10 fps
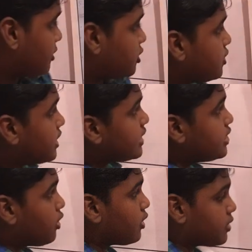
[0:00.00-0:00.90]
So this is
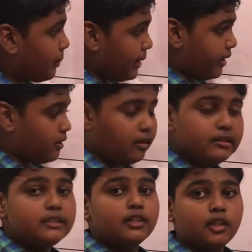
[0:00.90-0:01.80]
North America.
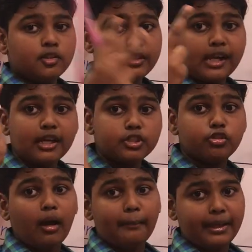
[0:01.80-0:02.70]
So there are
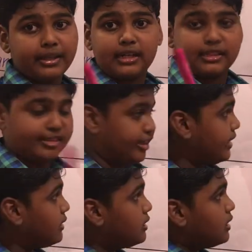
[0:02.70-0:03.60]
two Americas,
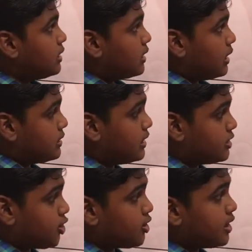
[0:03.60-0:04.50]
right?
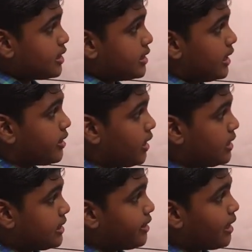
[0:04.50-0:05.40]
So this is
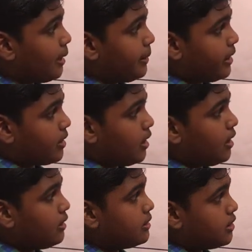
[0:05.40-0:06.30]
Central America,
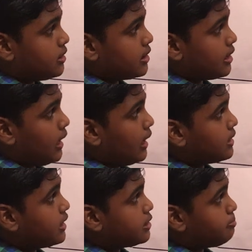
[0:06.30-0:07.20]

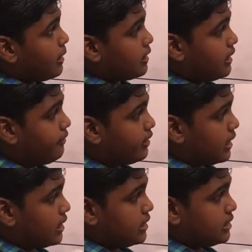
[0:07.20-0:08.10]
this part
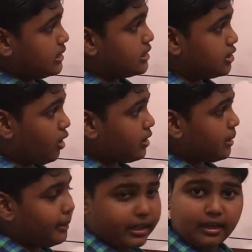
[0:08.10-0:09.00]
everything is this North
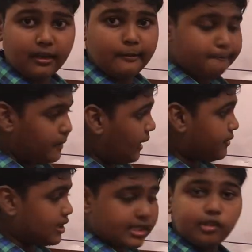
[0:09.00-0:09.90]
America, and
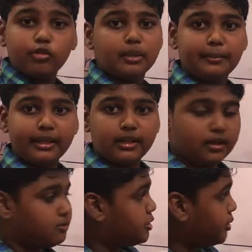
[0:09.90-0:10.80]
this is South America,
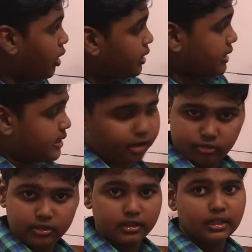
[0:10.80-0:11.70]
which is North,
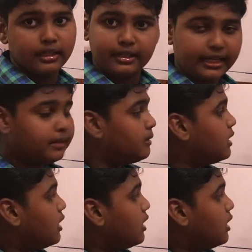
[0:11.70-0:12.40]
South, right?